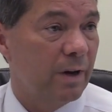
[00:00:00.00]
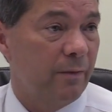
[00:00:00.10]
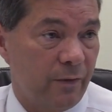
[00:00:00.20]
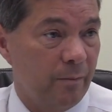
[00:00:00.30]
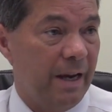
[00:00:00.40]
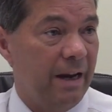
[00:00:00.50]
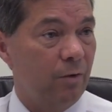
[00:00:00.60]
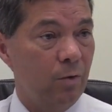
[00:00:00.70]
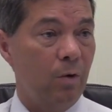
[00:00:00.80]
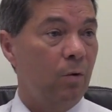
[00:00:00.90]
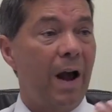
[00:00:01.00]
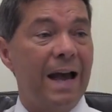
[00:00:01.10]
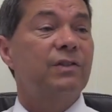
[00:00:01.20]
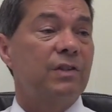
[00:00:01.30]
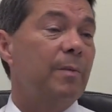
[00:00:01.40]
away from here who
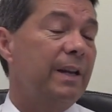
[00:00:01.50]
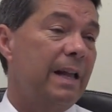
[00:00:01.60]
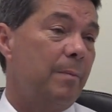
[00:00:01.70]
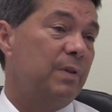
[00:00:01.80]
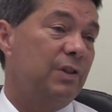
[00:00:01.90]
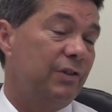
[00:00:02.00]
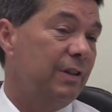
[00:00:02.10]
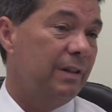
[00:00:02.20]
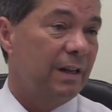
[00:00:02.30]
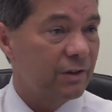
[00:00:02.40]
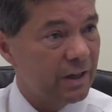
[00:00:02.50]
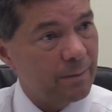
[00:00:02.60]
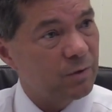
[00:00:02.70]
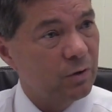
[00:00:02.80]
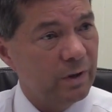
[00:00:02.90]
has someone in that position that does an
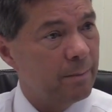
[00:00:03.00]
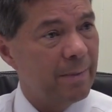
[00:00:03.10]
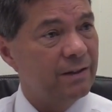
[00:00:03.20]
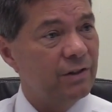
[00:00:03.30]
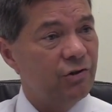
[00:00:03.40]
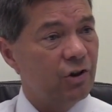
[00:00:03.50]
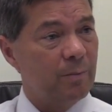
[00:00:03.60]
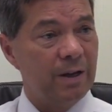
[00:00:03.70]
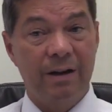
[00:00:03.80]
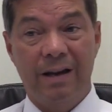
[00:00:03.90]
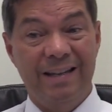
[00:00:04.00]
absolutely amazing job.